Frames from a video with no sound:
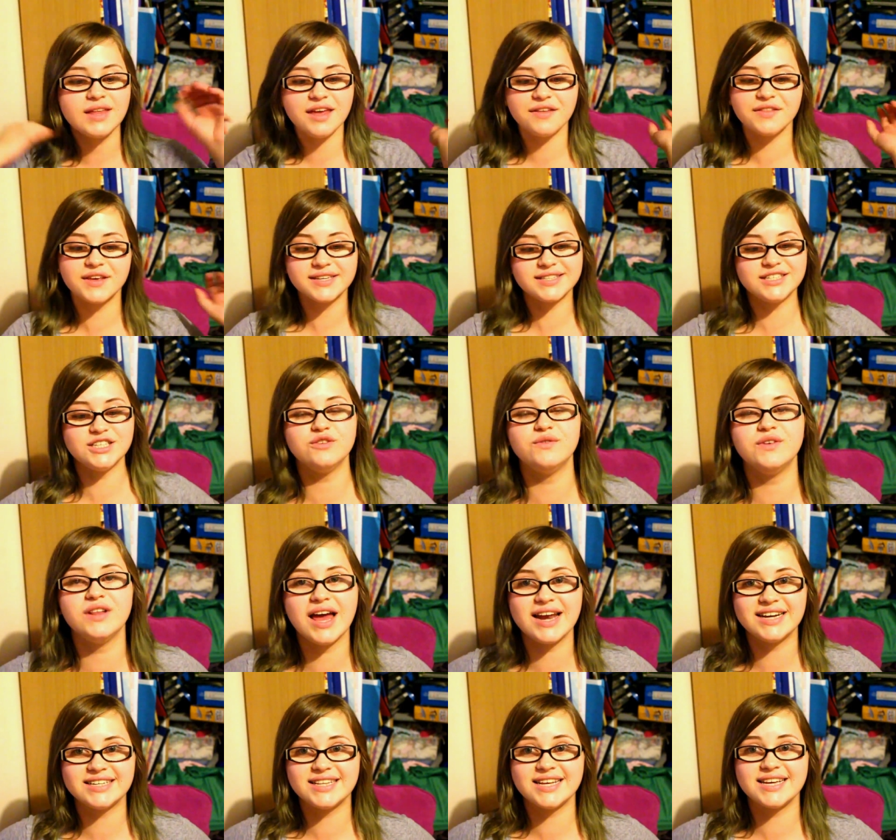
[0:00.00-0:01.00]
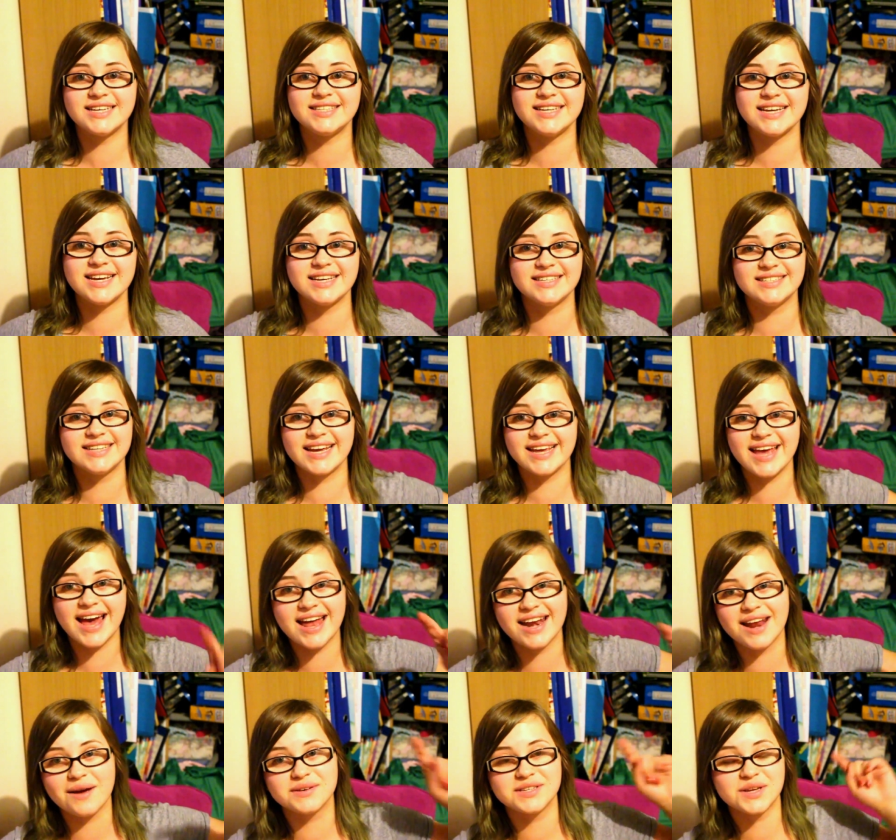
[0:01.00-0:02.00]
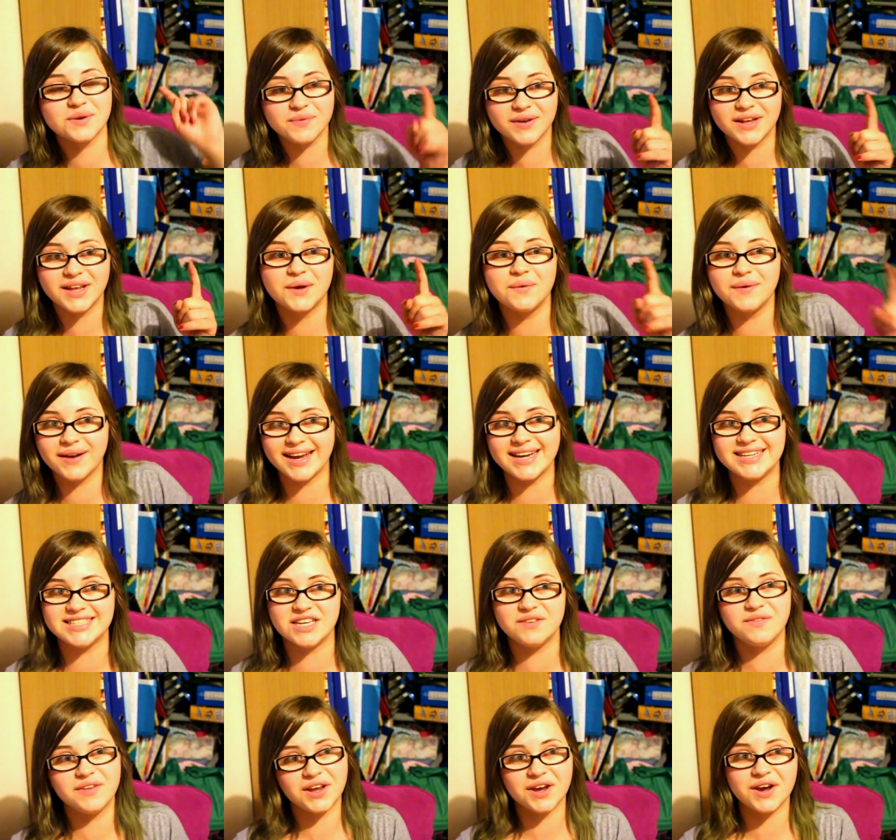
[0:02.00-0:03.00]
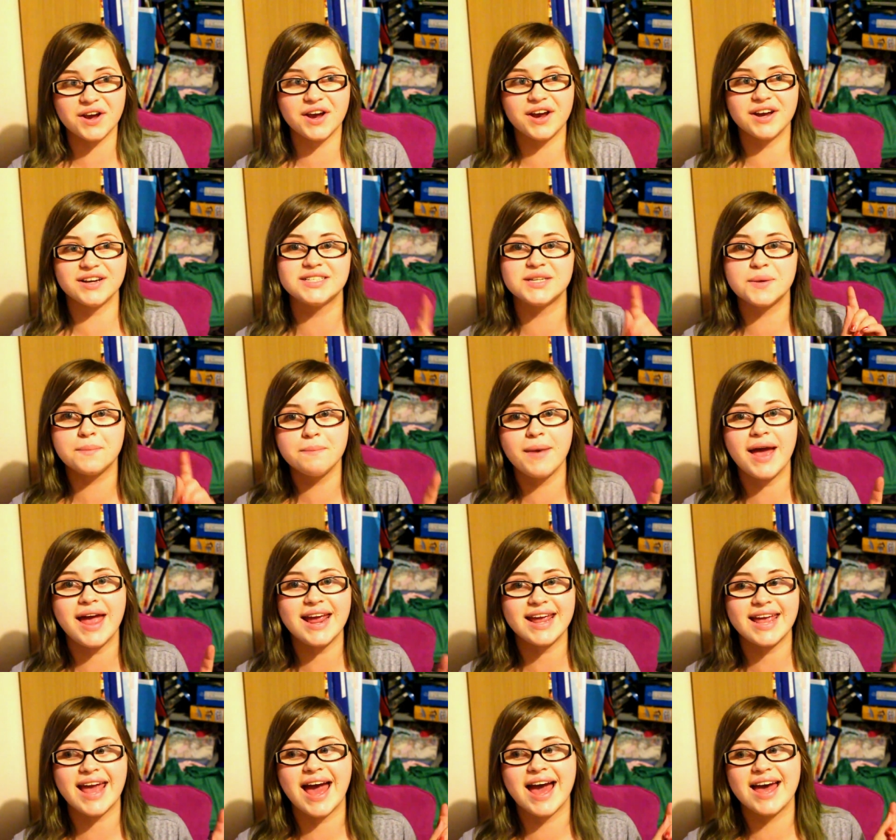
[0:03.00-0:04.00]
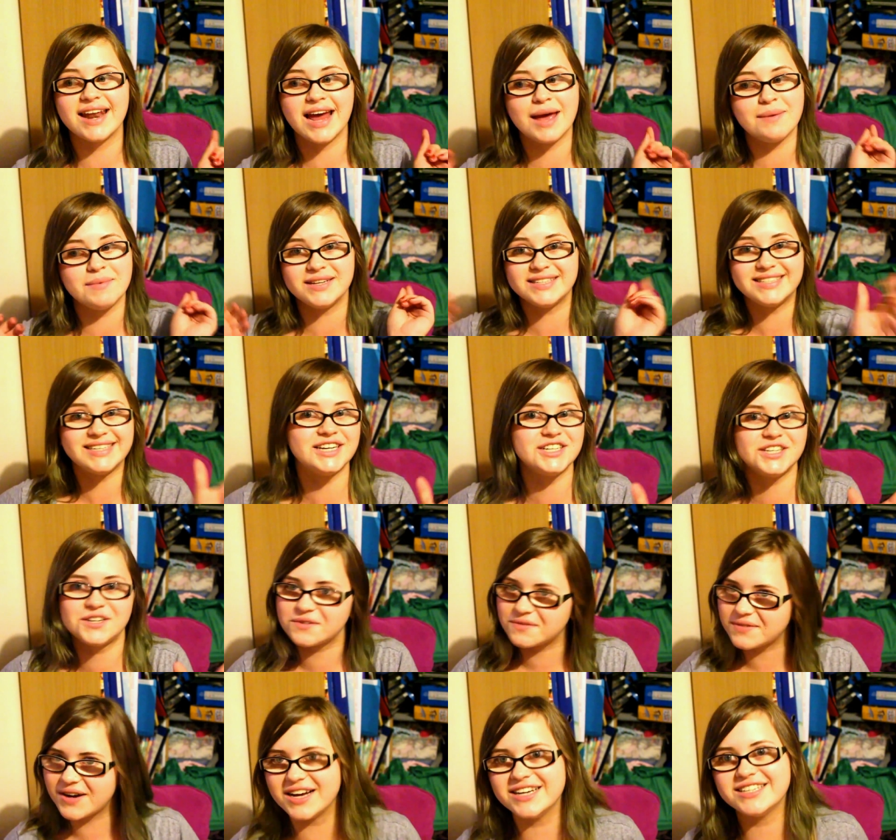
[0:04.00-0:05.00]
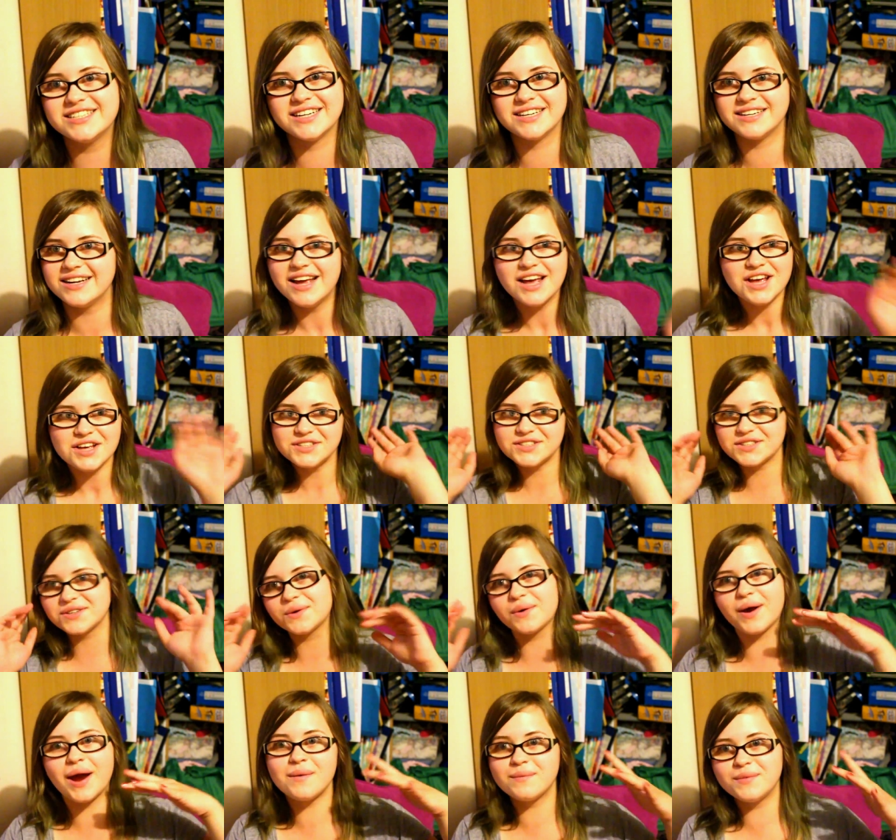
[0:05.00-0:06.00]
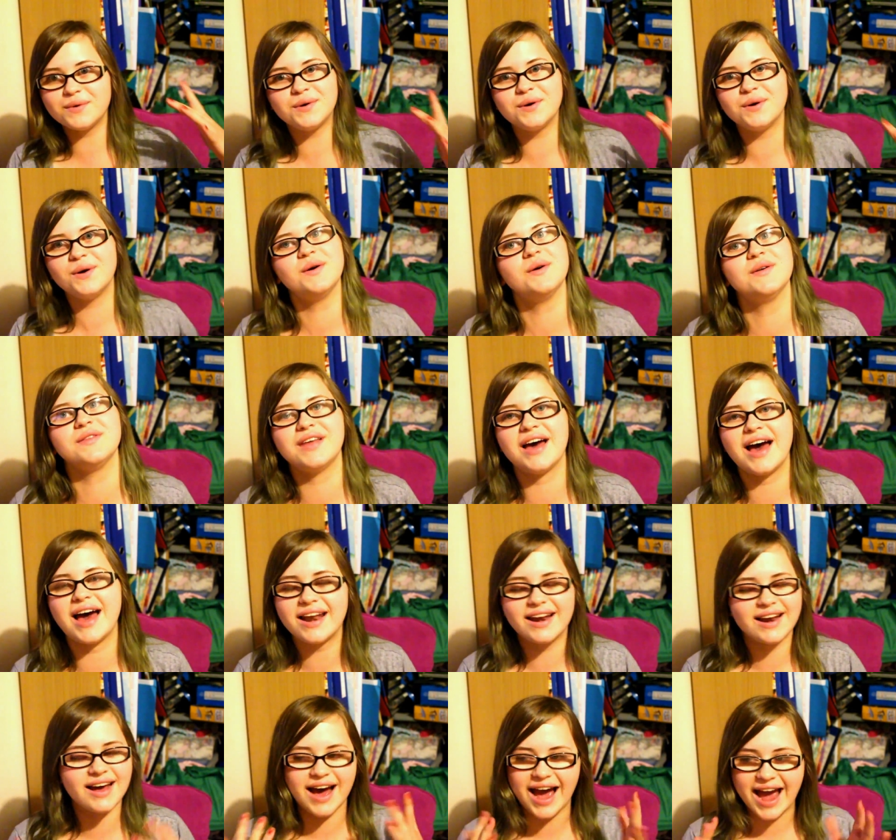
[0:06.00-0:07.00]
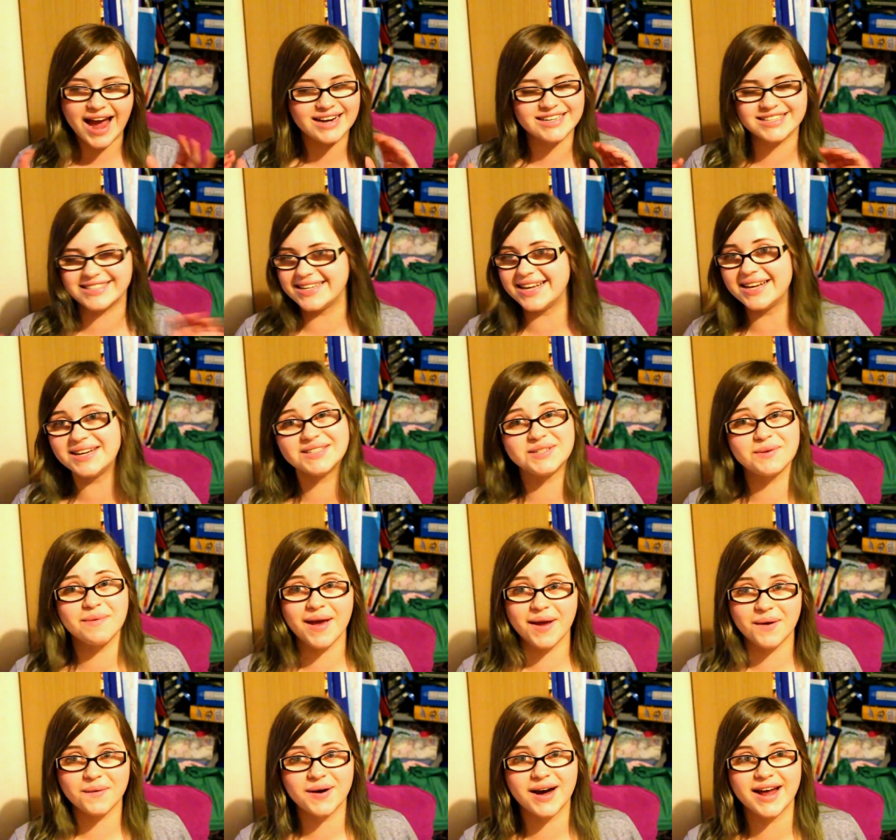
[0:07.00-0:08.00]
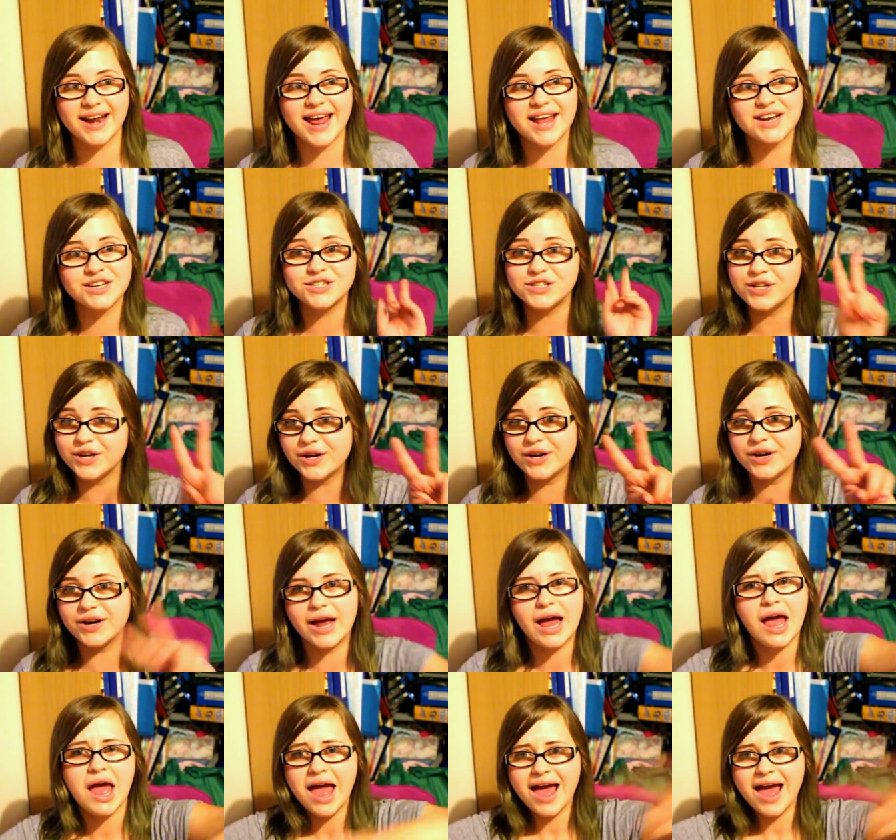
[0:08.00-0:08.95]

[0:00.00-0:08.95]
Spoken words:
The silver lining to this is, again, it was a really quick, easy video to make and I'm in such a rush and scramble that I just needed to make one. And two,